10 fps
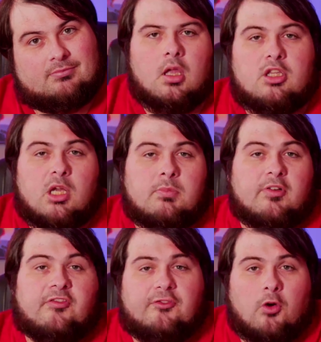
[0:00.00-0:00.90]
Number
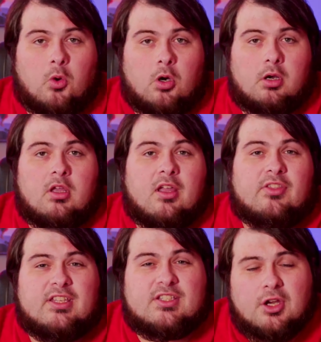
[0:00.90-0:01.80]
4,
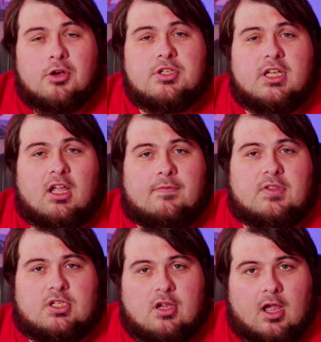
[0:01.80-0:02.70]
the Scourging of the
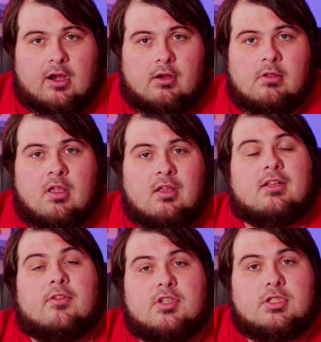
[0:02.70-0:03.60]
Shire.
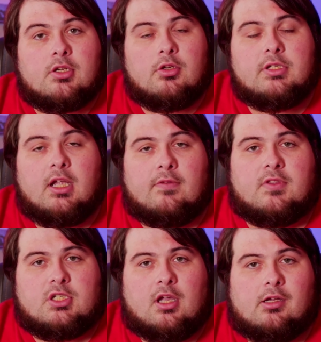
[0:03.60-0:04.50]
Now, the Scourging of the
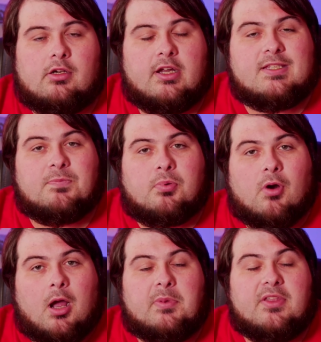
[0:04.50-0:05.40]
Shire is
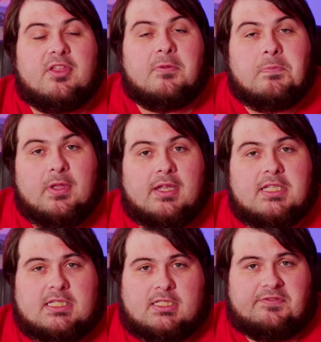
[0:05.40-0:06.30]
probably the
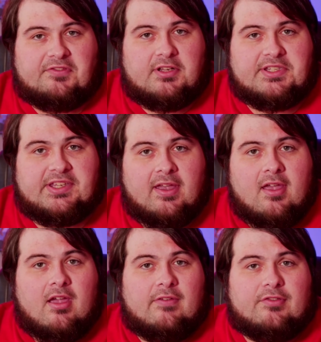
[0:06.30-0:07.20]
biggest difference
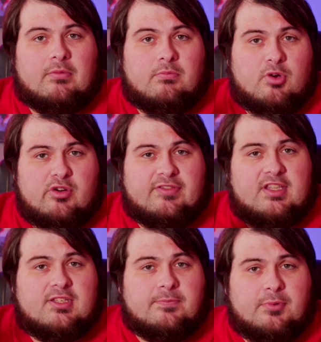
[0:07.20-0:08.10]
from movie
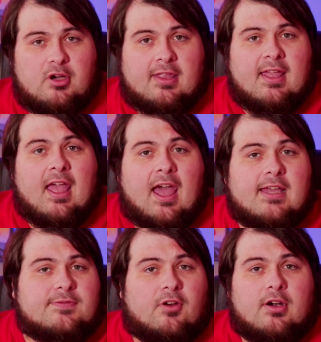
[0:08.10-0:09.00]
to book
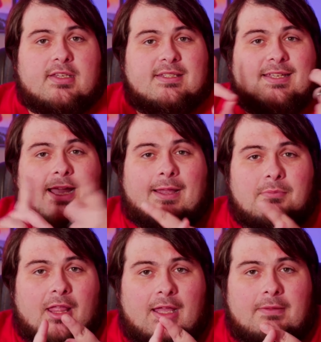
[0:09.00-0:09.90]
as far as
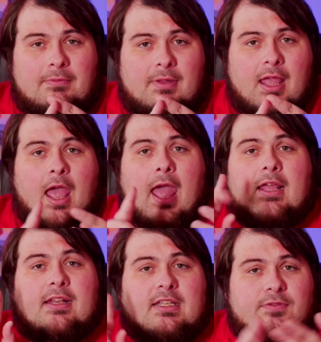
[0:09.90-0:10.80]
timeline
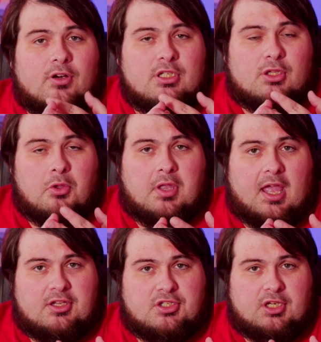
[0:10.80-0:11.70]
and as far as
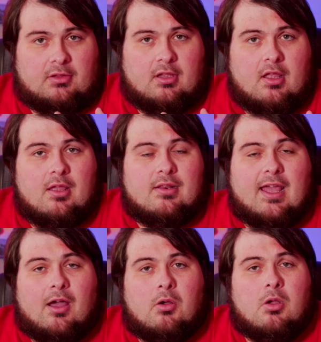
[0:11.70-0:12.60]
location.
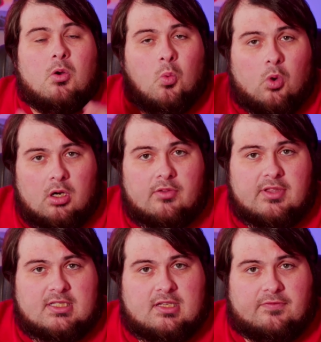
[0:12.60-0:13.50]
Now, what are
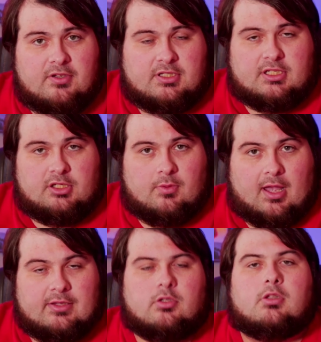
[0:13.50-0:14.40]
these differences, you
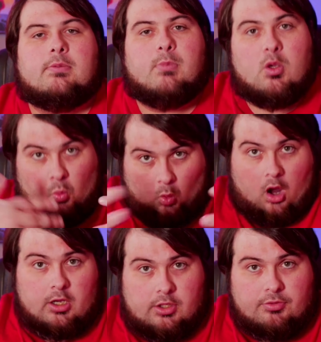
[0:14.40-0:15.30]
ask? So let me
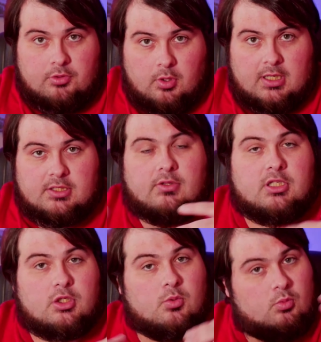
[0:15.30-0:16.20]
walk you through it so
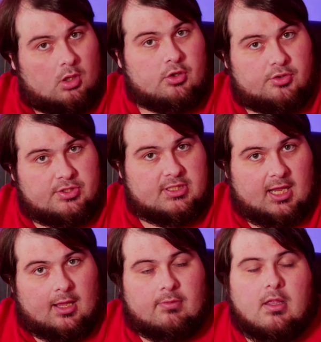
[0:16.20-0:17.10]
that you
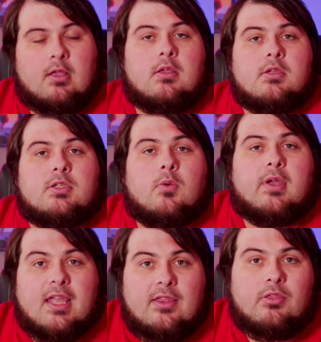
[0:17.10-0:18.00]
understand. So in the